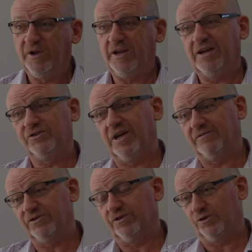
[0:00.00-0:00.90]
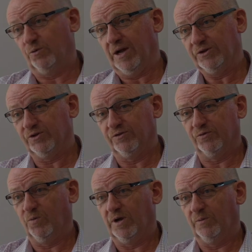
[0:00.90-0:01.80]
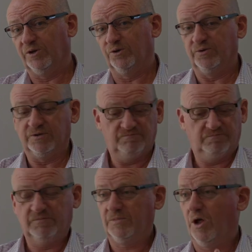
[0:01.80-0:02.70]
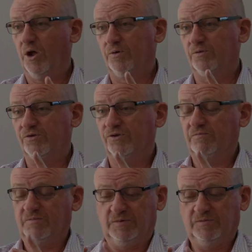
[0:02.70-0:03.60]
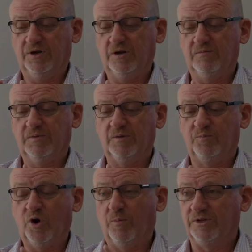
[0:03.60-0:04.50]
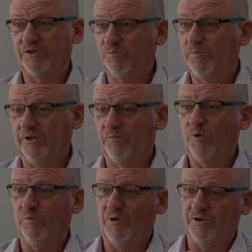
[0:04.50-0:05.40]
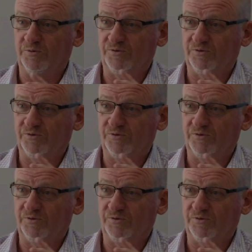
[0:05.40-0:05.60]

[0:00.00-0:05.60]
could actually have situations where we do a ownership you know, a property split where we might do a